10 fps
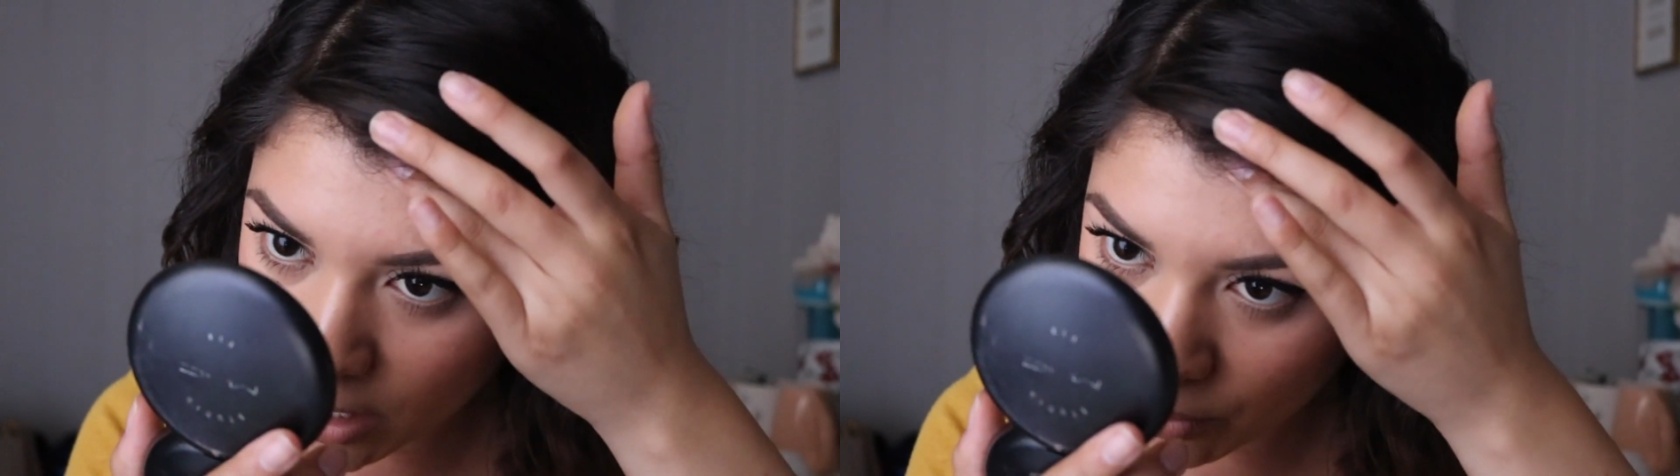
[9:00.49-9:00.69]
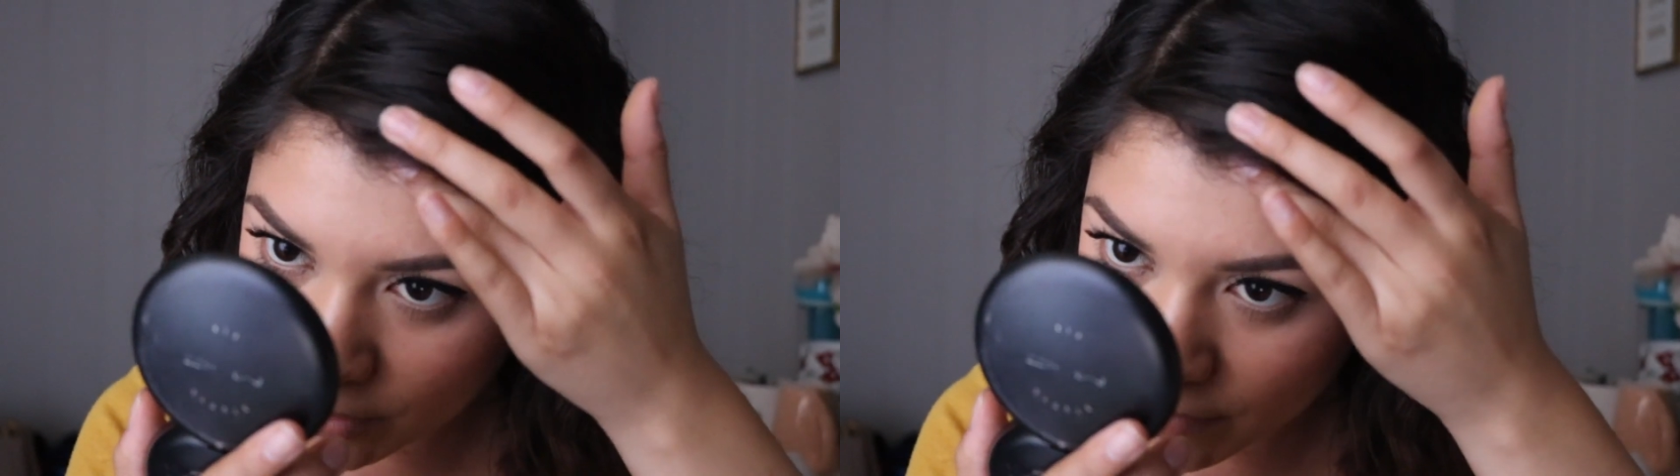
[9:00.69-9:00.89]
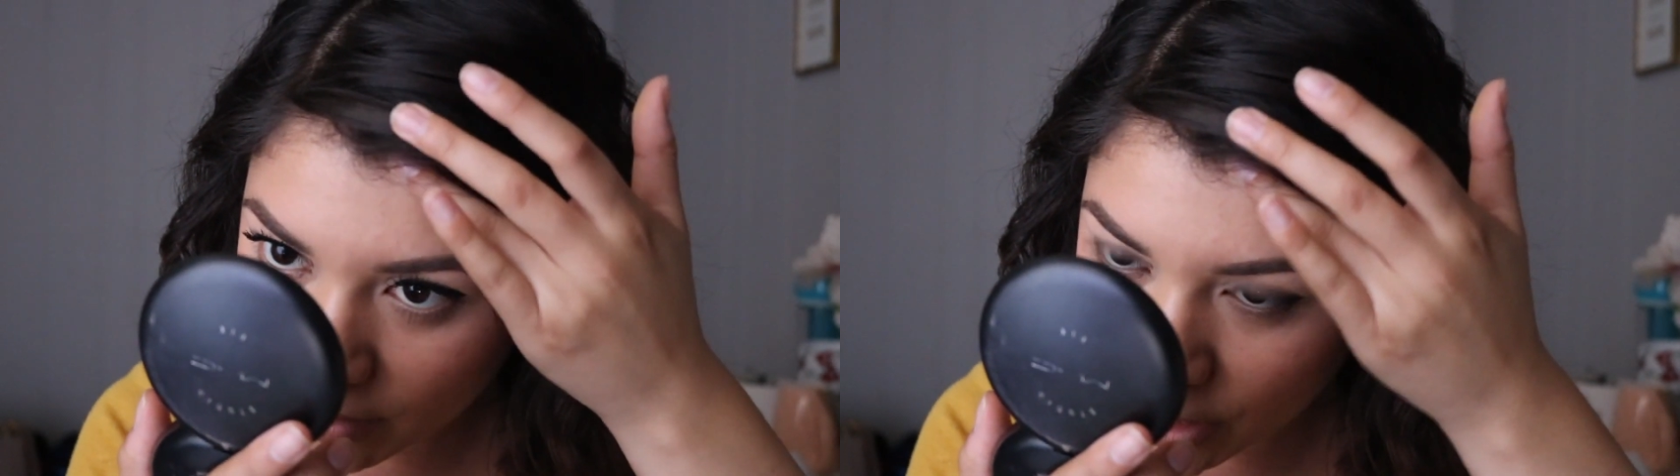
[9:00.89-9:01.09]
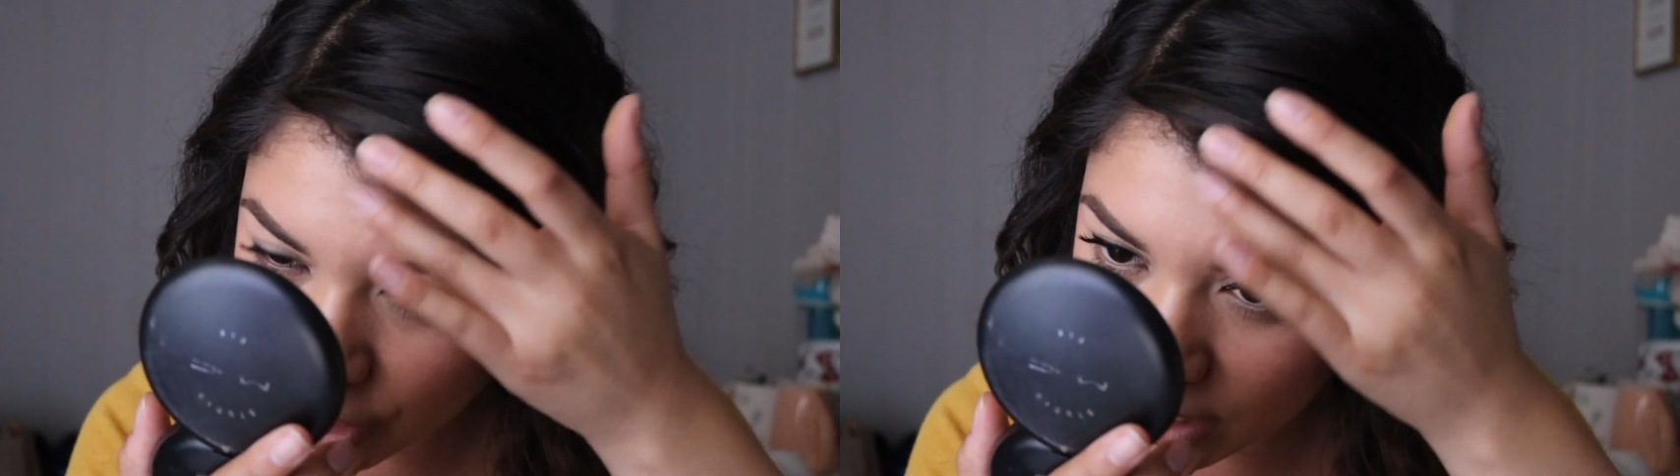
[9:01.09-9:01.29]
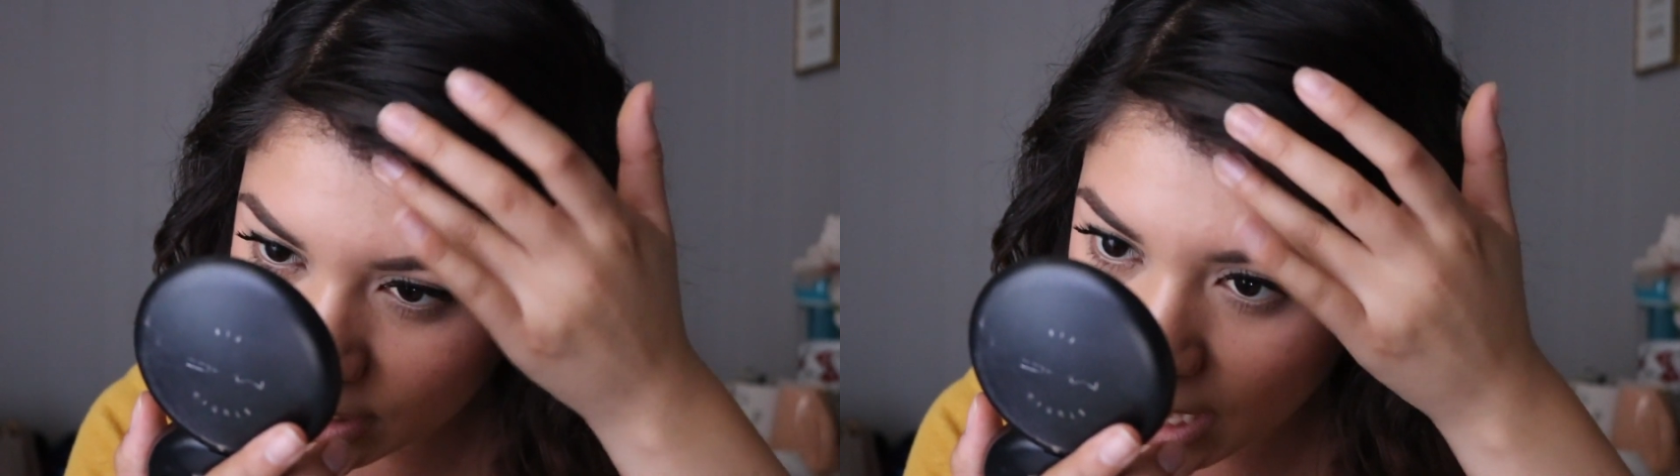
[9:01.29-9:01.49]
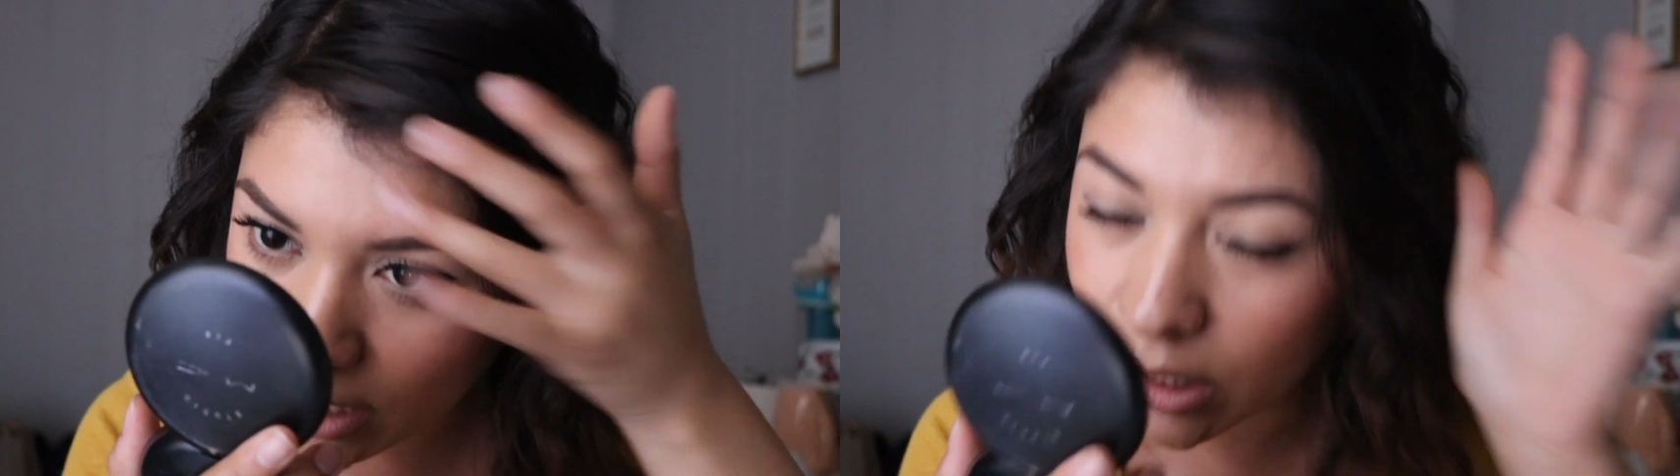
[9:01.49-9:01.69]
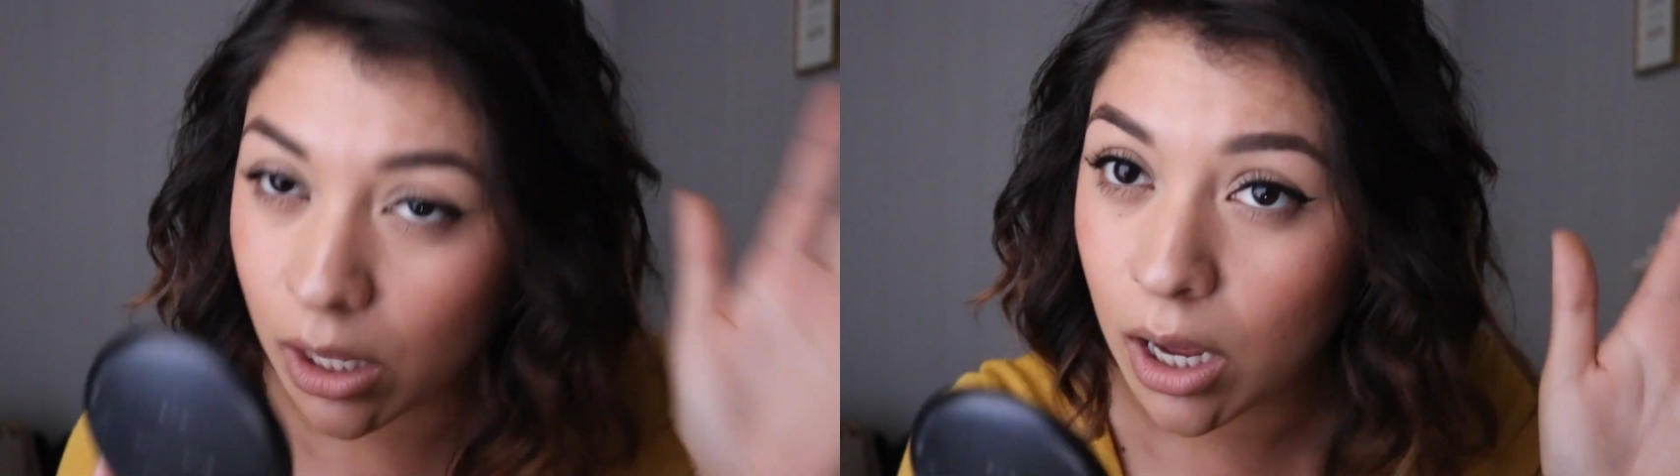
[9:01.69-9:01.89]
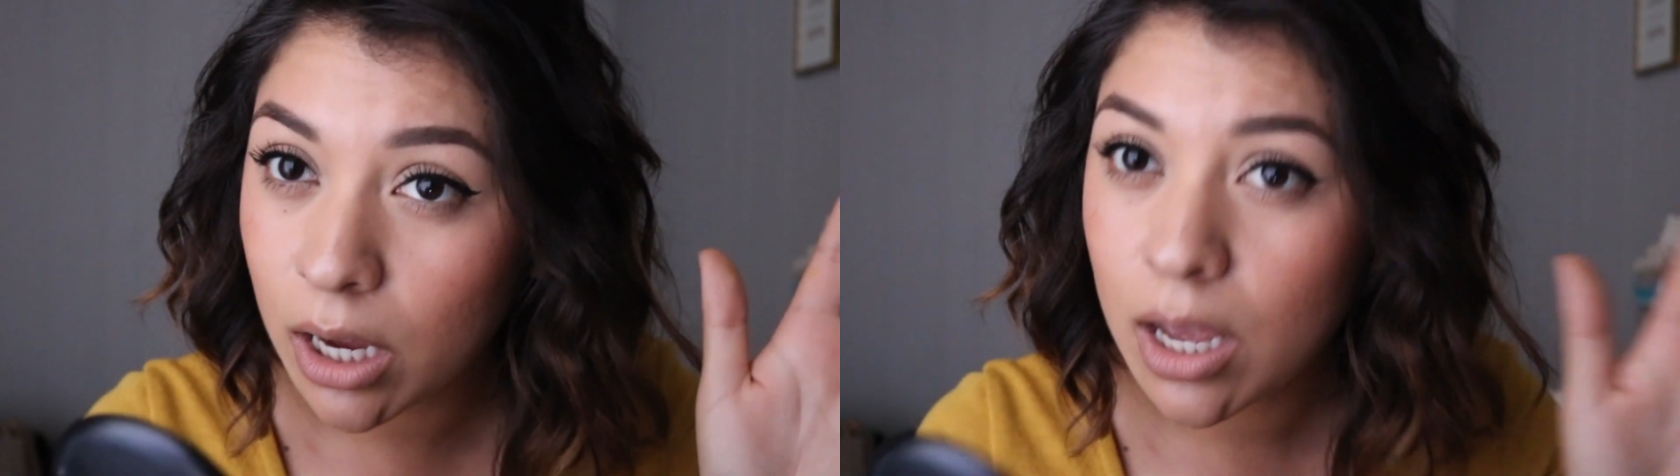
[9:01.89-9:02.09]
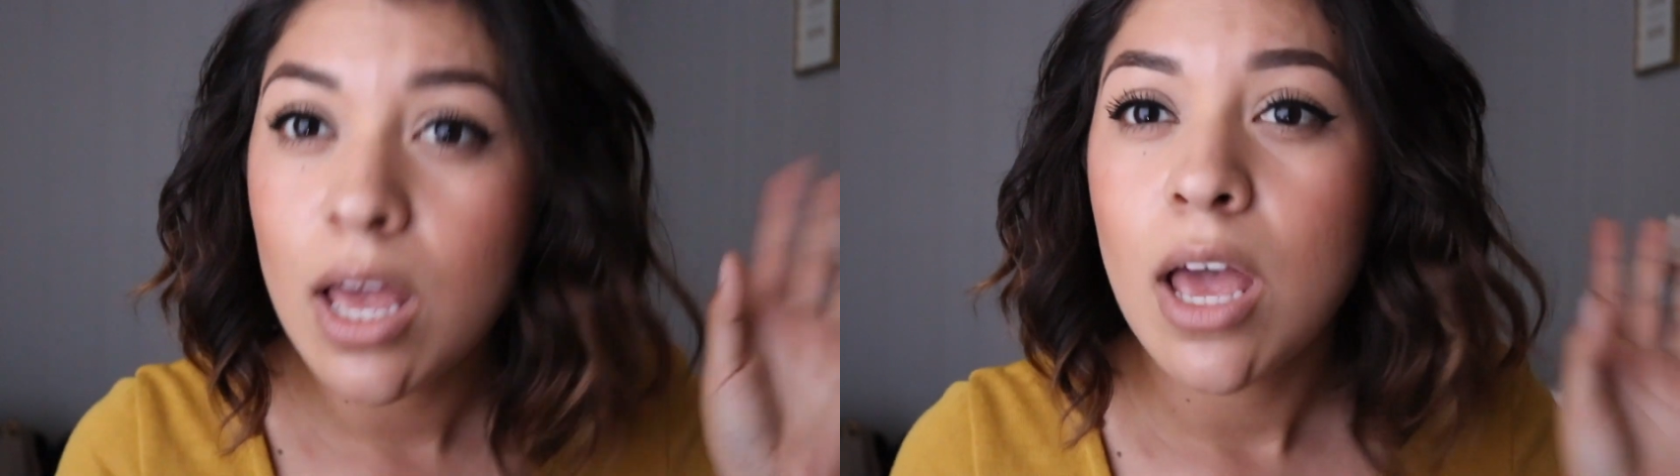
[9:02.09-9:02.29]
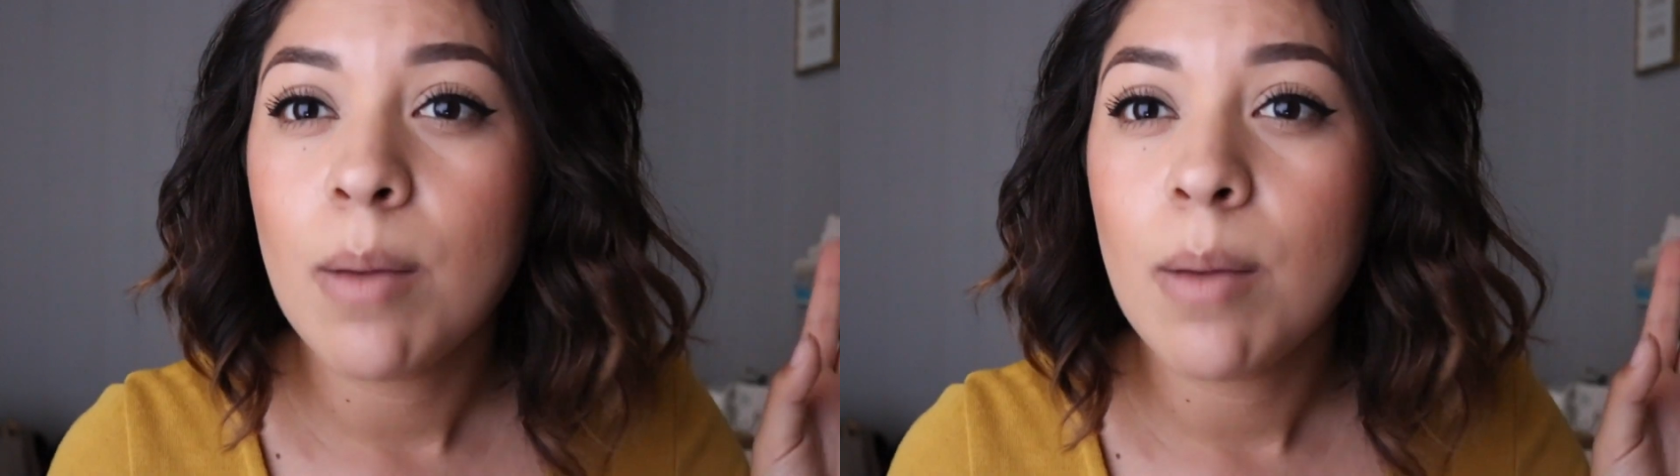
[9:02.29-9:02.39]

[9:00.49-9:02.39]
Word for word: here where the foundation has kind of clung.